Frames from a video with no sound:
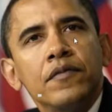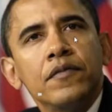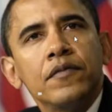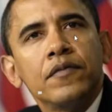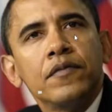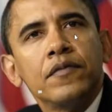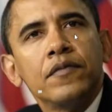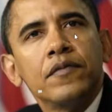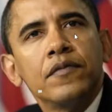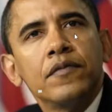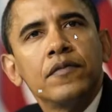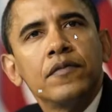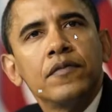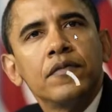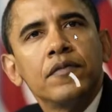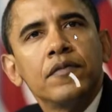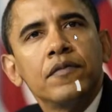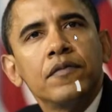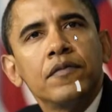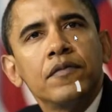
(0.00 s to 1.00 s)

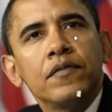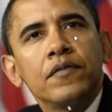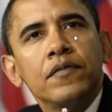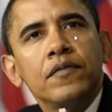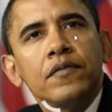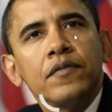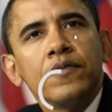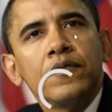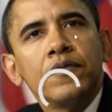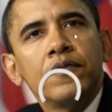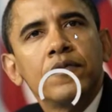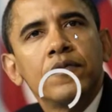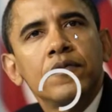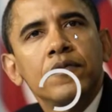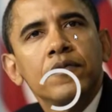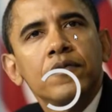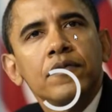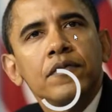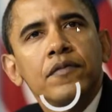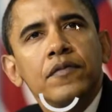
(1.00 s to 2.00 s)

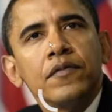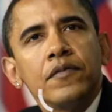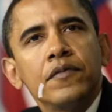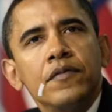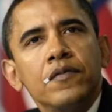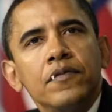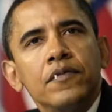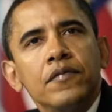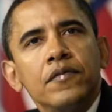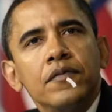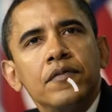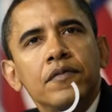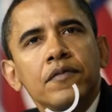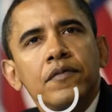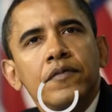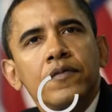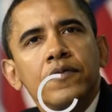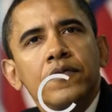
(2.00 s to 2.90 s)
(no one is talking)